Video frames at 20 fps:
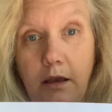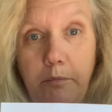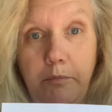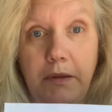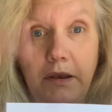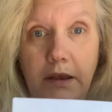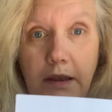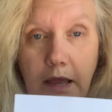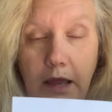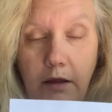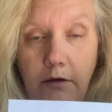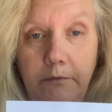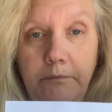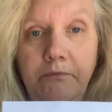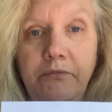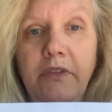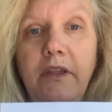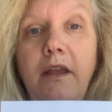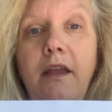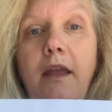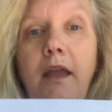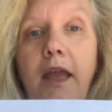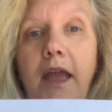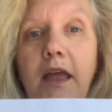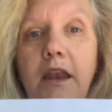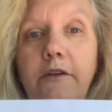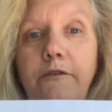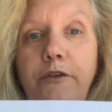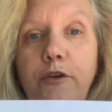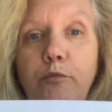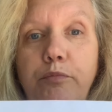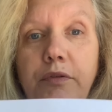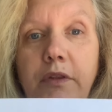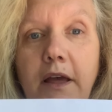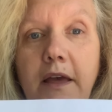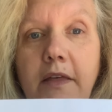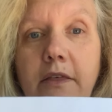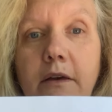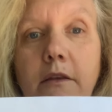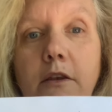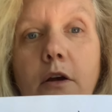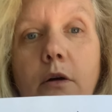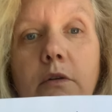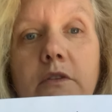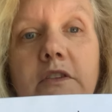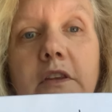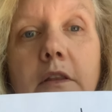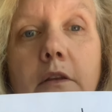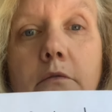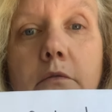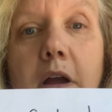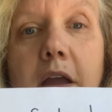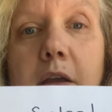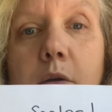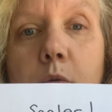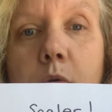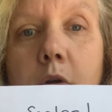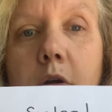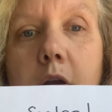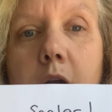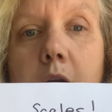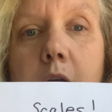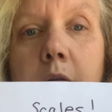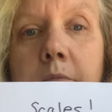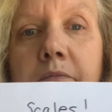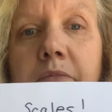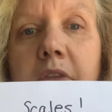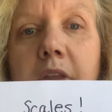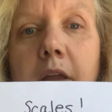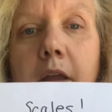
Up and down. And if you play the notes in the right order,